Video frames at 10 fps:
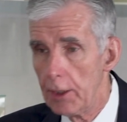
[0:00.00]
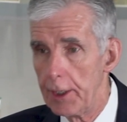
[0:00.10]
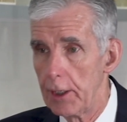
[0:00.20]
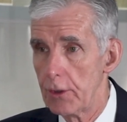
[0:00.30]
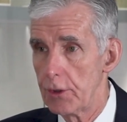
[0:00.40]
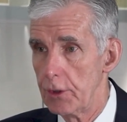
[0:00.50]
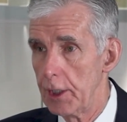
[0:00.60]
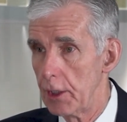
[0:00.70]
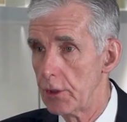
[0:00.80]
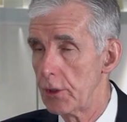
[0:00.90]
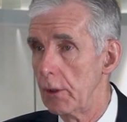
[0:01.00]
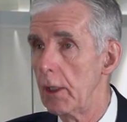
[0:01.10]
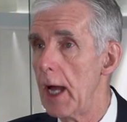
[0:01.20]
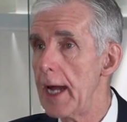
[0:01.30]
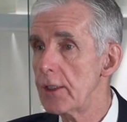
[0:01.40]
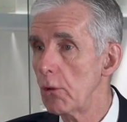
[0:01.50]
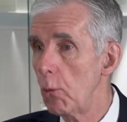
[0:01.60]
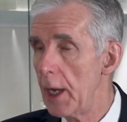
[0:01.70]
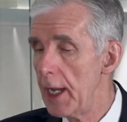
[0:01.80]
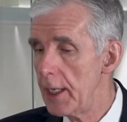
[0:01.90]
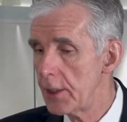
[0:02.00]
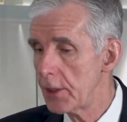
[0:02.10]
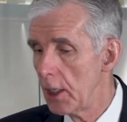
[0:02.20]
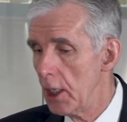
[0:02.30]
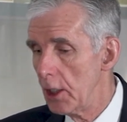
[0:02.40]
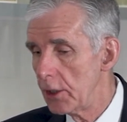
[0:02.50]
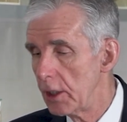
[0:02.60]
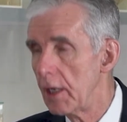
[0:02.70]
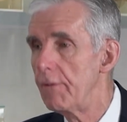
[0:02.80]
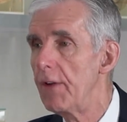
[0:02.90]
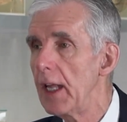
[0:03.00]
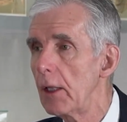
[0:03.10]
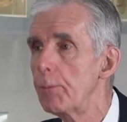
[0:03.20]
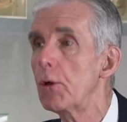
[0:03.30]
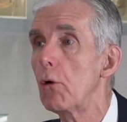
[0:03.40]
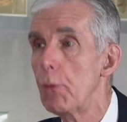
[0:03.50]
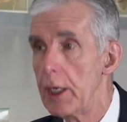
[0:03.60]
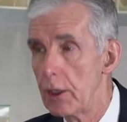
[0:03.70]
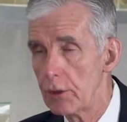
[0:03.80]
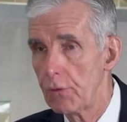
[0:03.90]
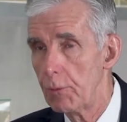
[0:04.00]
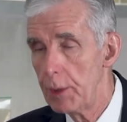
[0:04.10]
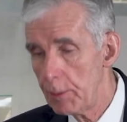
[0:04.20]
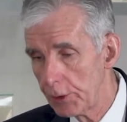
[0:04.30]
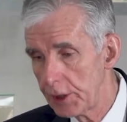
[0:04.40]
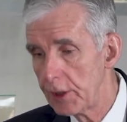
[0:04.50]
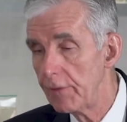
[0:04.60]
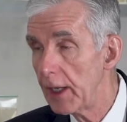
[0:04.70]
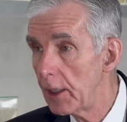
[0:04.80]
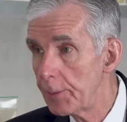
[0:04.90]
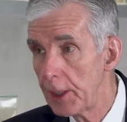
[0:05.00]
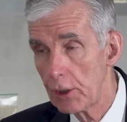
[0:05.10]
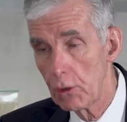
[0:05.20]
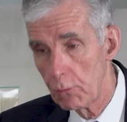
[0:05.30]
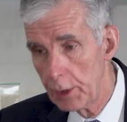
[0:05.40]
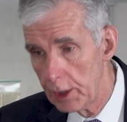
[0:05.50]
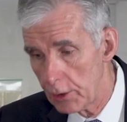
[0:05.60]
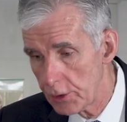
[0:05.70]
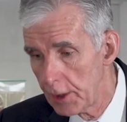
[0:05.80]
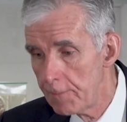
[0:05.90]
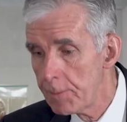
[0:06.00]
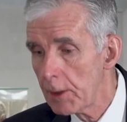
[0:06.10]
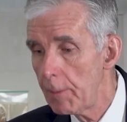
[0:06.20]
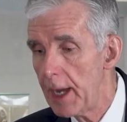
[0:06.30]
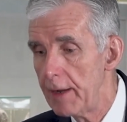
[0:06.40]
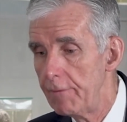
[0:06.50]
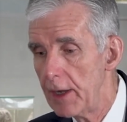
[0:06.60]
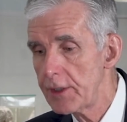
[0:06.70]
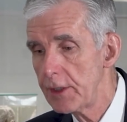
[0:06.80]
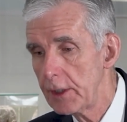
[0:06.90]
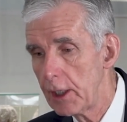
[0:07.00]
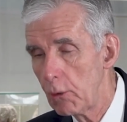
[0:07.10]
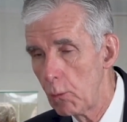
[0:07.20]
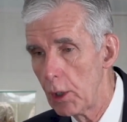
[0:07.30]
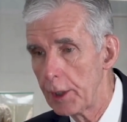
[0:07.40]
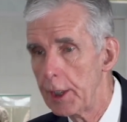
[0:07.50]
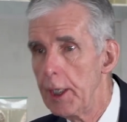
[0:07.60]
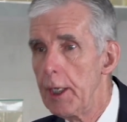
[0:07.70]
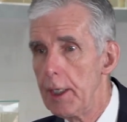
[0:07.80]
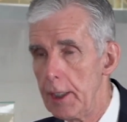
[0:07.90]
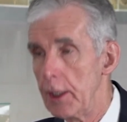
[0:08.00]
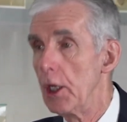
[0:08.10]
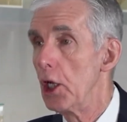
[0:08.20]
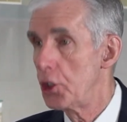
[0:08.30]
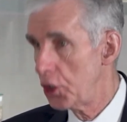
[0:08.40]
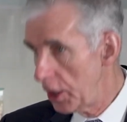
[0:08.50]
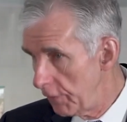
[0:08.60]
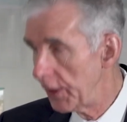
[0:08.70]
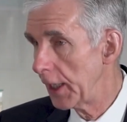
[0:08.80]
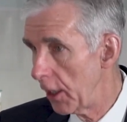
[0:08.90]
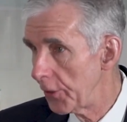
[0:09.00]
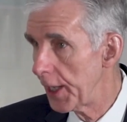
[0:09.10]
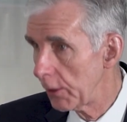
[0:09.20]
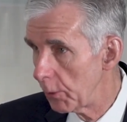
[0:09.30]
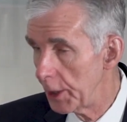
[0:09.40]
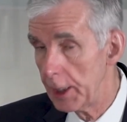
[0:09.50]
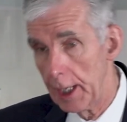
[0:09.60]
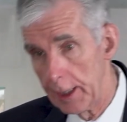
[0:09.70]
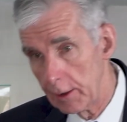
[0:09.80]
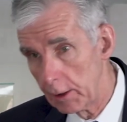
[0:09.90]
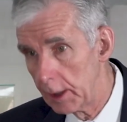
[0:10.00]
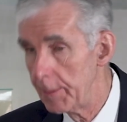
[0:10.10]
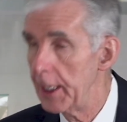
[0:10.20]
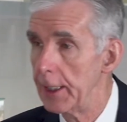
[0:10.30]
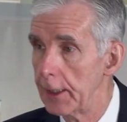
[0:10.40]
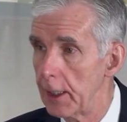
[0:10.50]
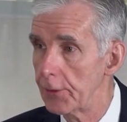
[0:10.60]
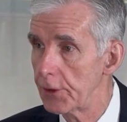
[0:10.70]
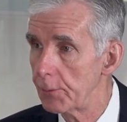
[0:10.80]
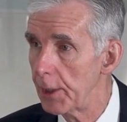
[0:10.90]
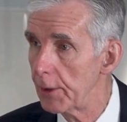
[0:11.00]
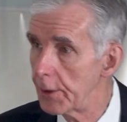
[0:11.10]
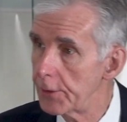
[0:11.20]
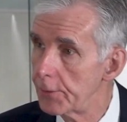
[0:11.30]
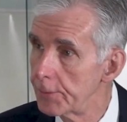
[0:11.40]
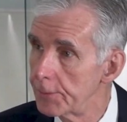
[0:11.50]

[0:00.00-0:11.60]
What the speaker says: There's lots of ways to develop careers, for people to develop their careers by investing their work in achieving health equity and eliminating health disparities.